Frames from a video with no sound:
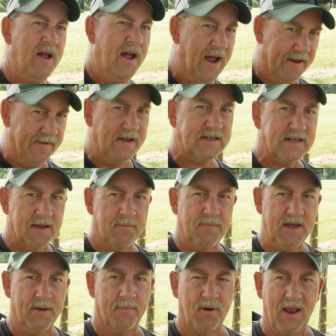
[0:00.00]
And this can
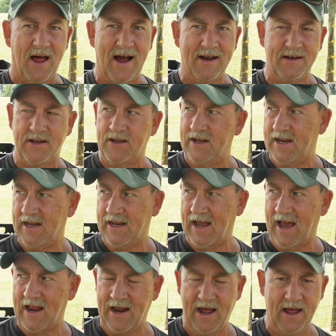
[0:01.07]
be applied to any
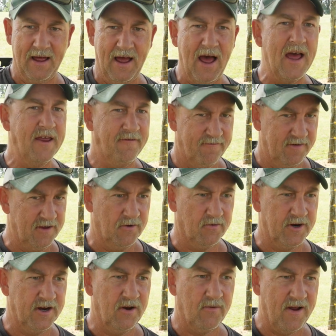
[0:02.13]
kind of hay field.
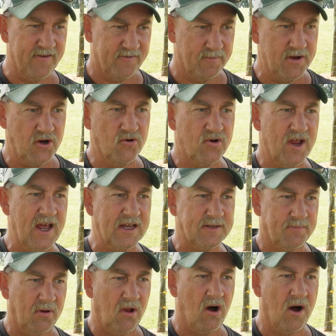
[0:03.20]
It don't have to be your
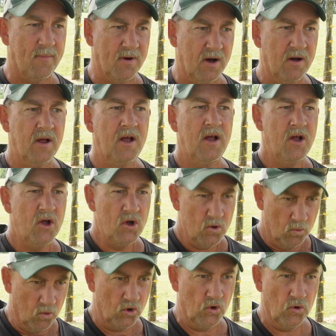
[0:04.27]
test plot, but
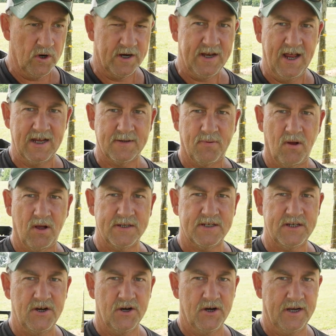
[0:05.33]
we're doing a test plot
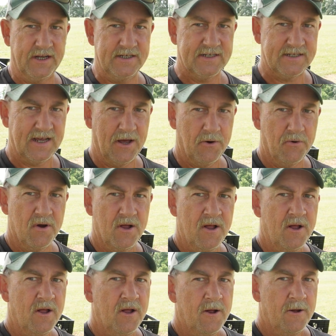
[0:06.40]
series, so
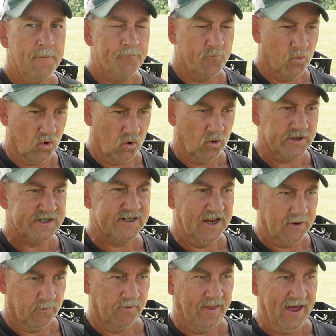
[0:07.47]
we're going to
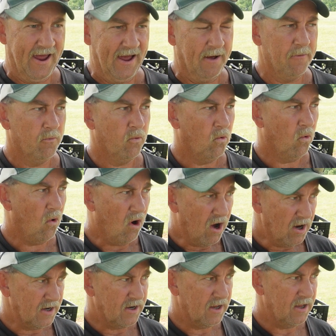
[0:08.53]
stick with that.
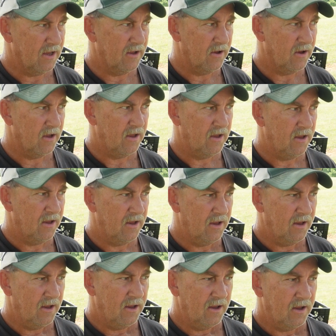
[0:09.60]
What
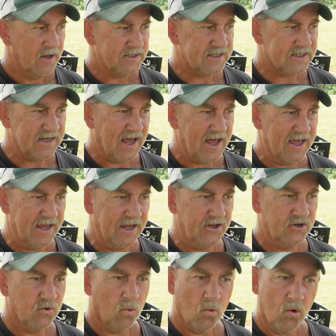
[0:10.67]

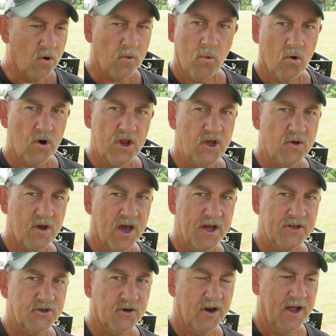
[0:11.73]
stage, where do you
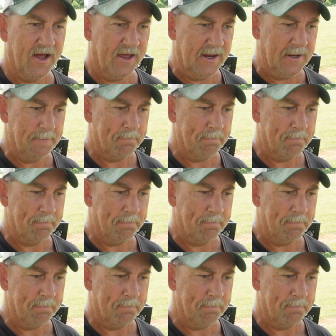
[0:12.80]
cut your hay?